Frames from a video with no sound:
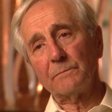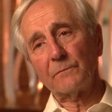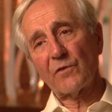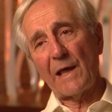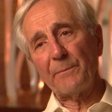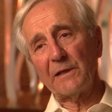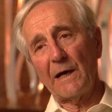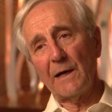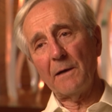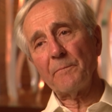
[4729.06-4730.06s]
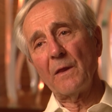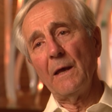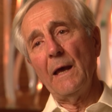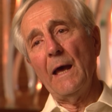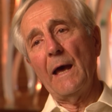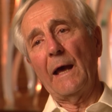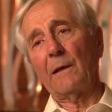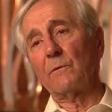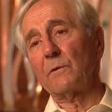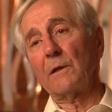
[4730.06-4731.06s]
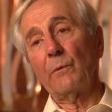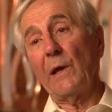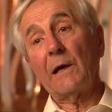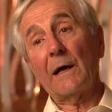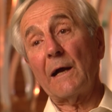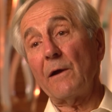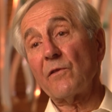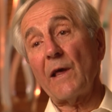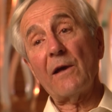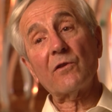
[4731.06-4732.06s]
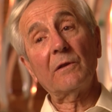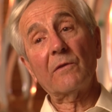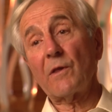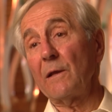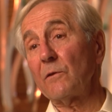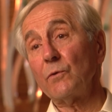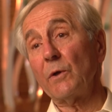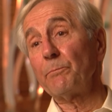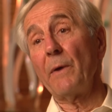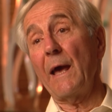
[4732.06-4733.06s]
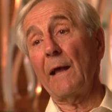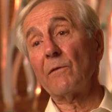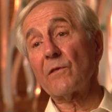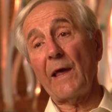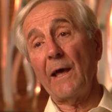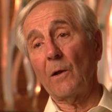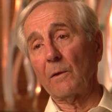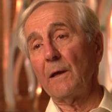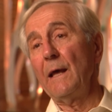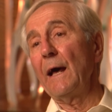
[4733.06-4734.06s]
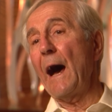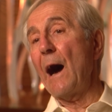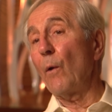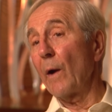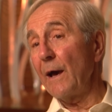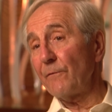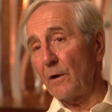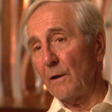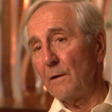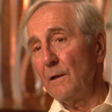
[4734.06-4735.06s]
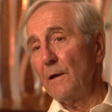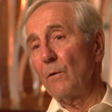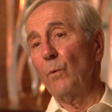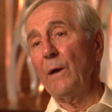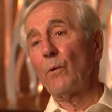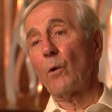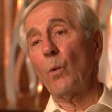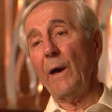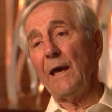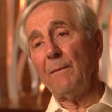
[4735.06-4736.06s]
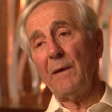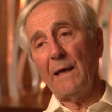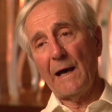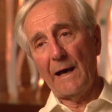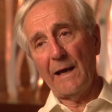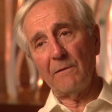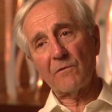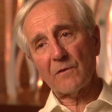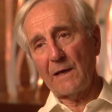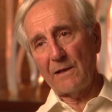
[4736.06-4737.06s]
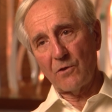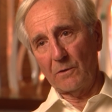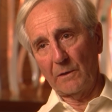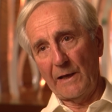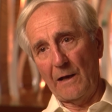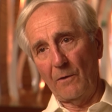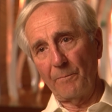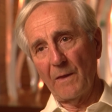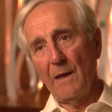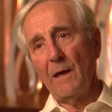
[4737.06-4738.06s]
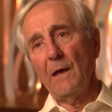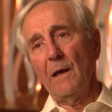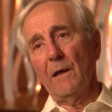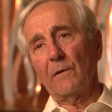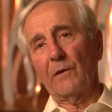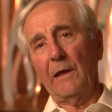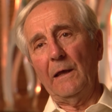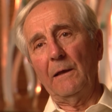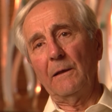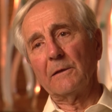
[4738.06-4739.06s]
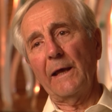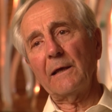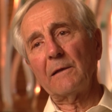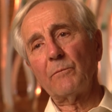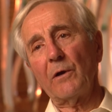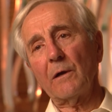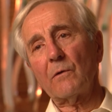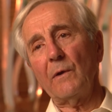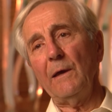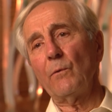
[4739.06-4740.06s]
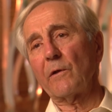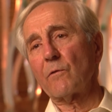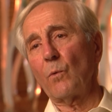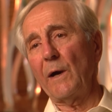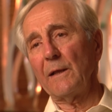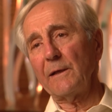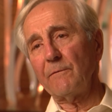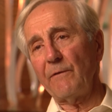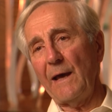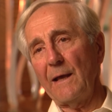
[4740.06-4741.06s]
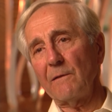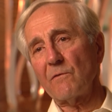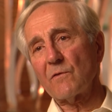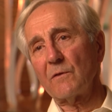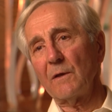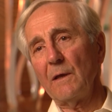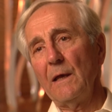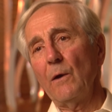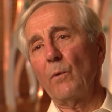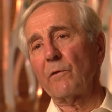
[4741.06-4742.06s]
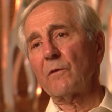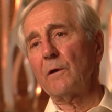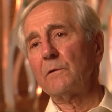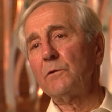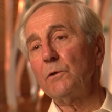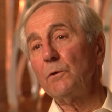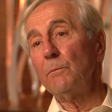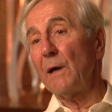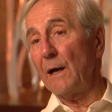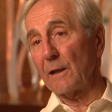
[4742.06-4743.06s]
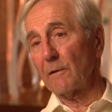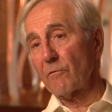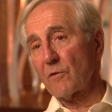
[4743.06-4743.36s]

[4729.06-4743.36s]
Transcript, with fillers: seminar, and we cut our sections into it and sailed. However, we were way behind schedule now. The Lincoln Mercury was well advanced with their 2 models